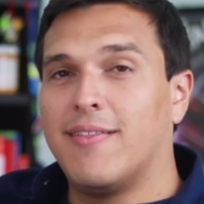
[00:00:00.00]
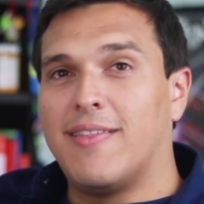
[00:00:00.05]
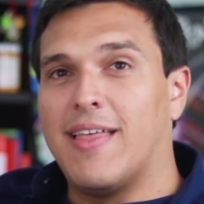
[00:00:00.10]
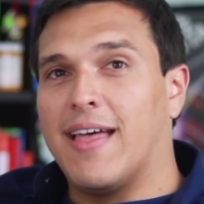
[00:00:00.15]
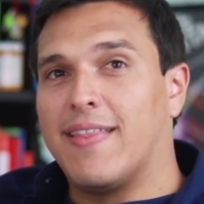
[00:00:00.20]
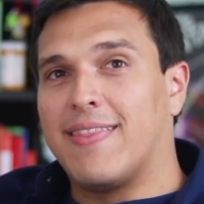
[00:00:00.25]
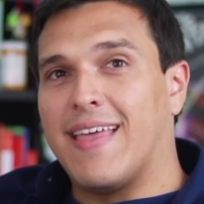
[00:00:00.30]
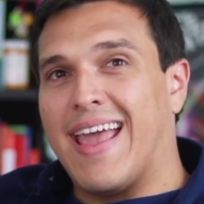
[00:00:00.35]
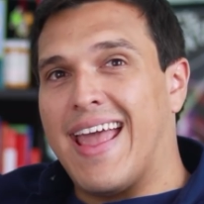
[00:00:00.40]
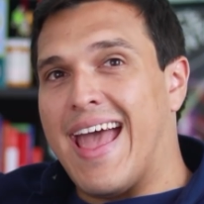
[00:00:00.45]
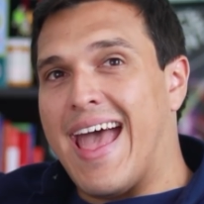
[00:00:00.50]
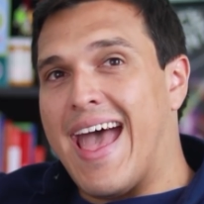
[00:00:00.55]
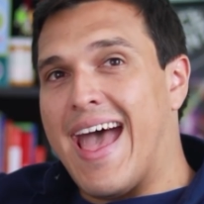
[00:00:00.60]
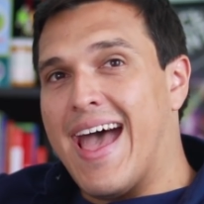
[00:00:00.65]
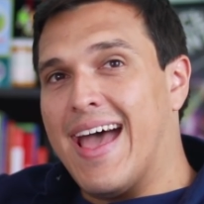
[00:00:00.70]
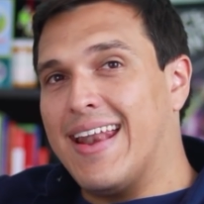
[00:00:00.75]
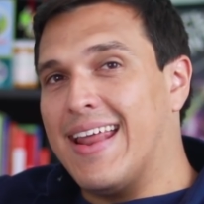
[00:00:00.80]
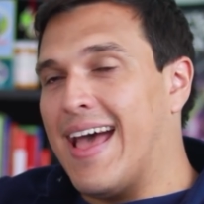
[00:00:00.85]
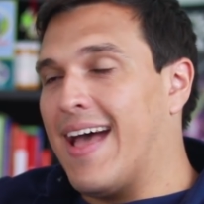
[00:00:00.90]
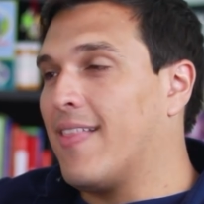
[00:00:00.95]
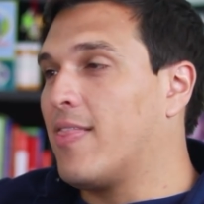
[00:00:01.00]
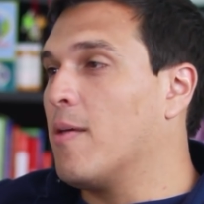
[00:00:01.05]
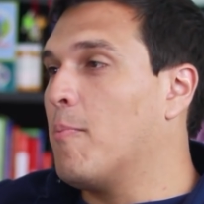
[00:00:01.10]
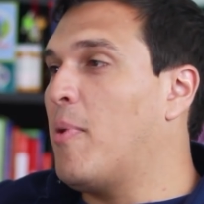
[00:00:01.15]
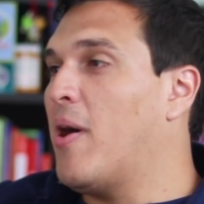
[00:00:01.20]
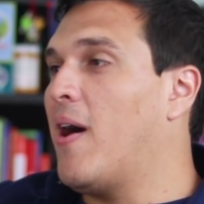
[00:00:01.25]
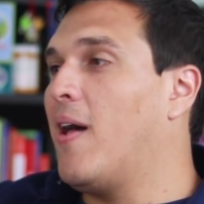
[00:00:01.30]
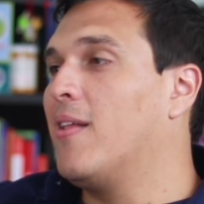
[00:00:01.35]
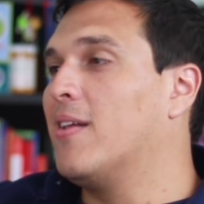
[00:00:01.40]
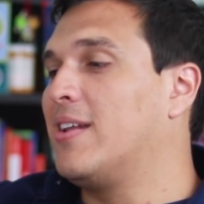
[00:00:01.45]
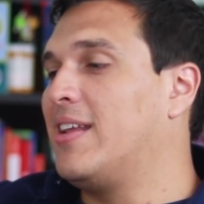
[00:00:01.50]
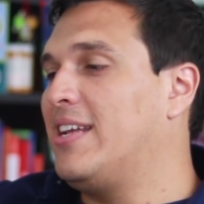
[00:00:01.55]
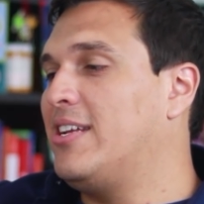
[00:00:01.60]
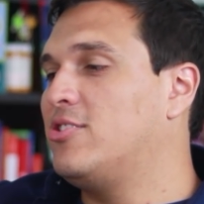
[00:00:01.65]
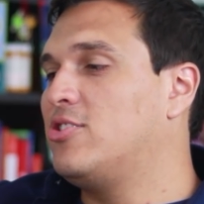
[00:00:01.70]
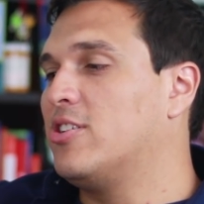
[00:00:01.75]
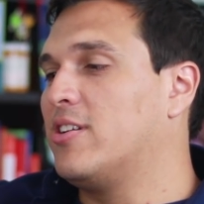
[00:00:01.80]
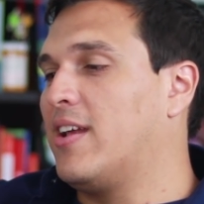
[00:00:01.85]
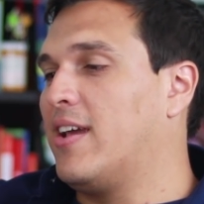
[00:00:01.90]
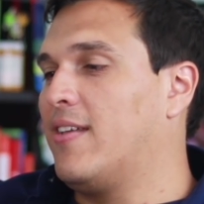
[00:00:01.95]
that they had at the
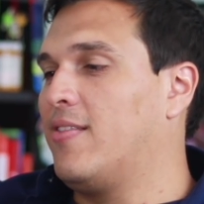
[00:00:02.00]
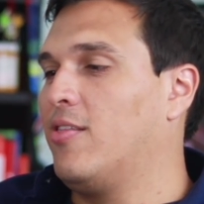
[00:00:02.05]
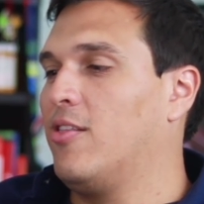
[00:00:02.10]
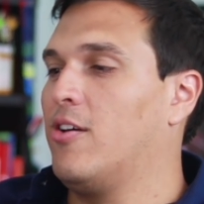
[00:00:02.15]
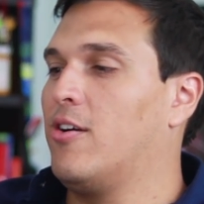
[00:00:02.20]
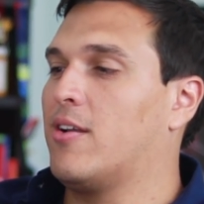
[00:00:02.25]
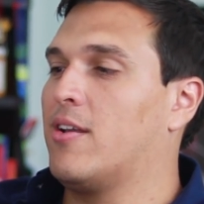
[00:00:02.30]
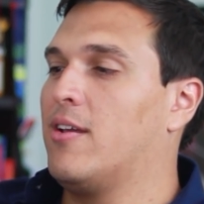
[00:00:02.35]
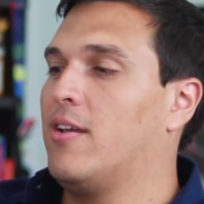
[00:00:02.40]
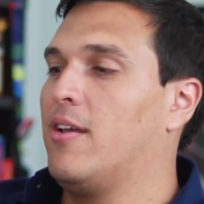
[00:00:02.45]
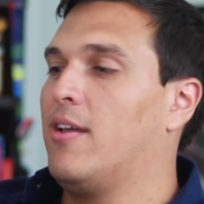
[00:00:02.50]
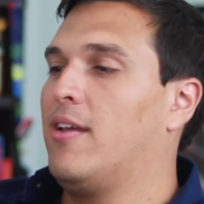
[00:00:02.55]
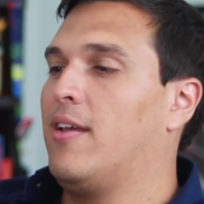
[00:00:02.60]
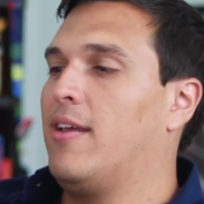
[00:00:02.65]
Polynesian. And look,